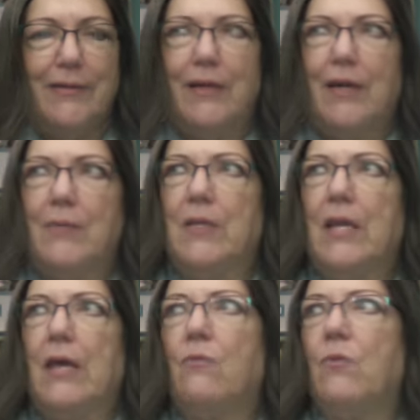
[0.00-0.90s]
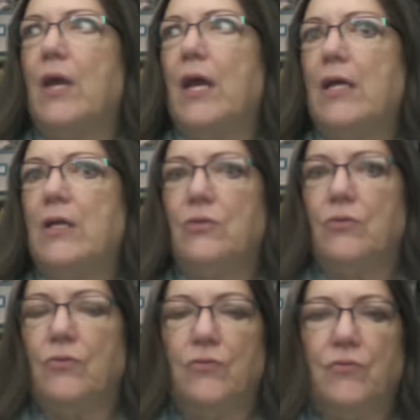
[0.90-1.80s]
I mean, like when I
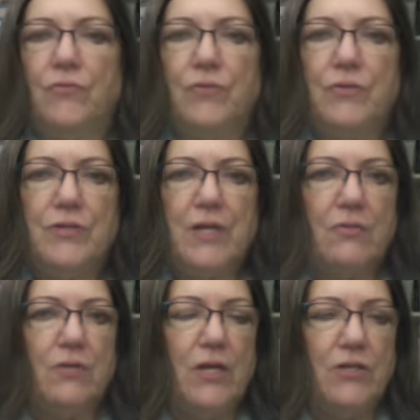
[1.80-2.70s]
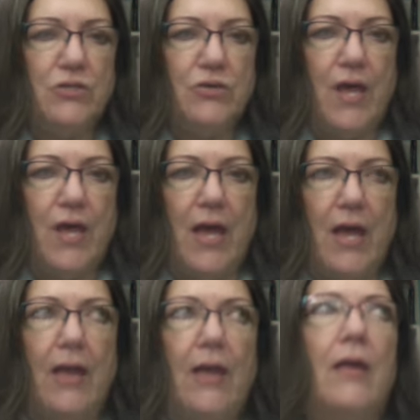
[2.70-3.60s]
drove to town
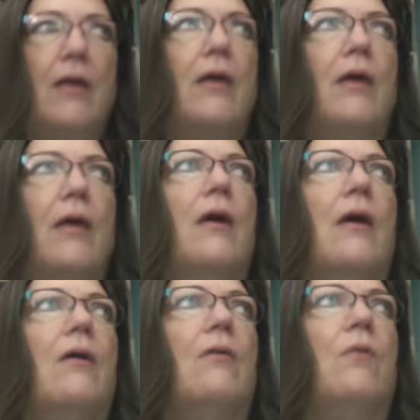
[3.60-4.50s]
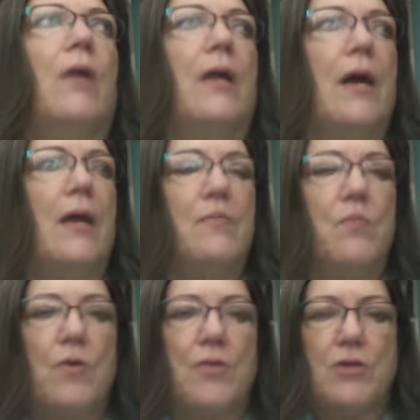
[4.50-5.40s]
yesterday, when I got up
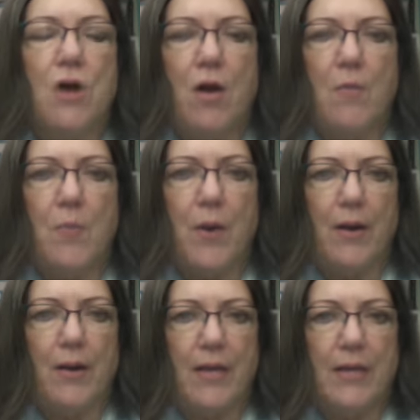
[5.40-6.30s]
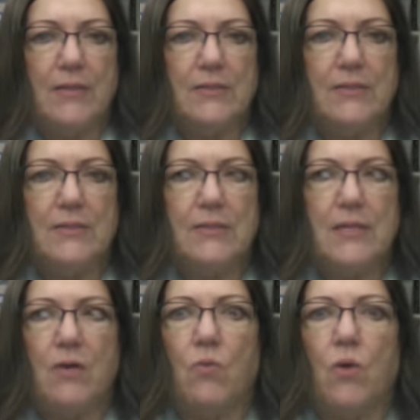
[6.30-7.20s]
where the dog park is,
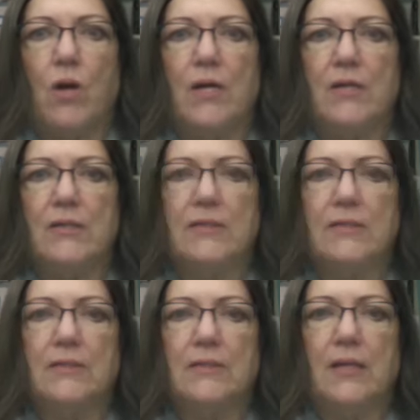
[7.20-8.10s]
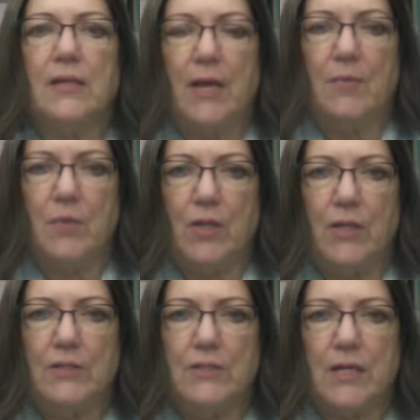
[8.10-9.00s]
there was an
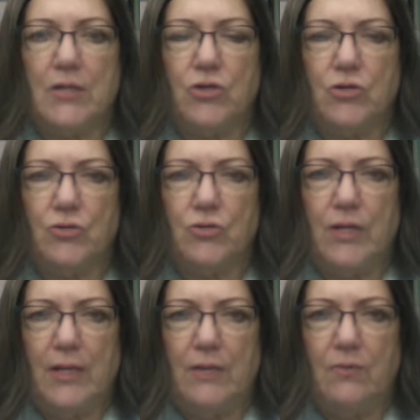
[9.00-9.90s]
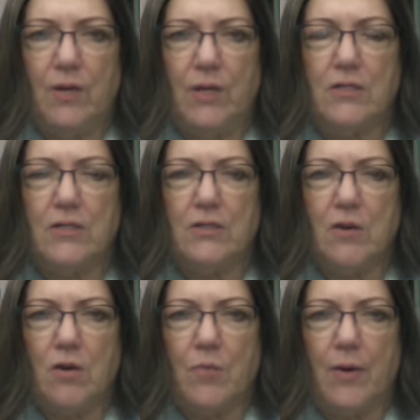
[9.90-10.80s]
ambulance that turned in right into the
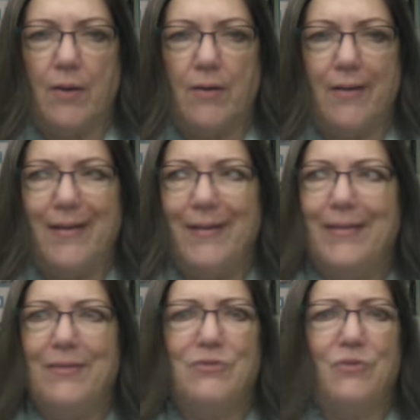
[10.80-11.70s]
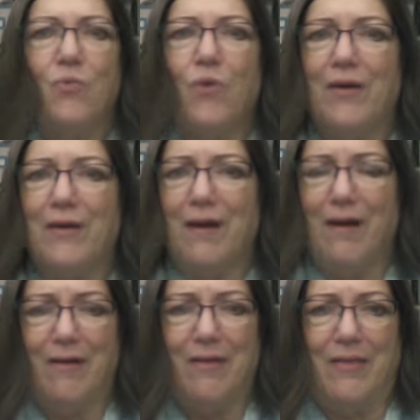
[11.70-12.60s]
dog park. There was only one
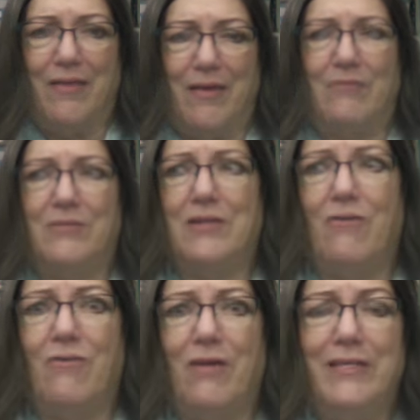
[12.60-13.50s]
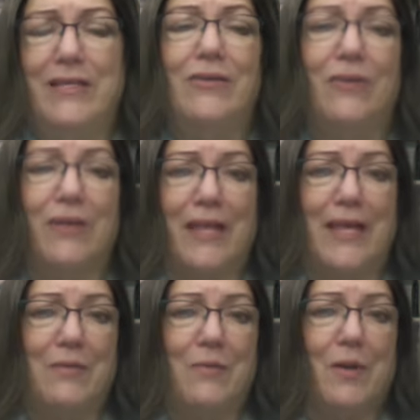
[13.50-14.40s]
car in there, so it didn't look like
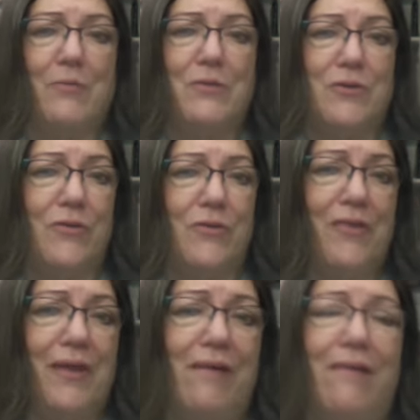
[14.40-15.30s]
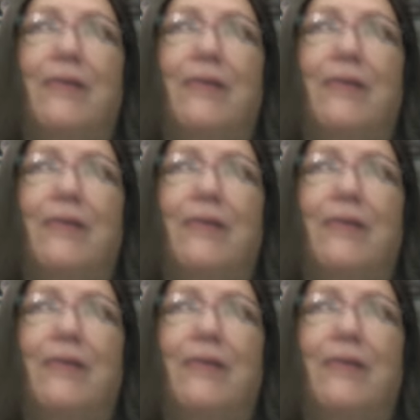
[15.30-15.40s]
anybody was hurt there.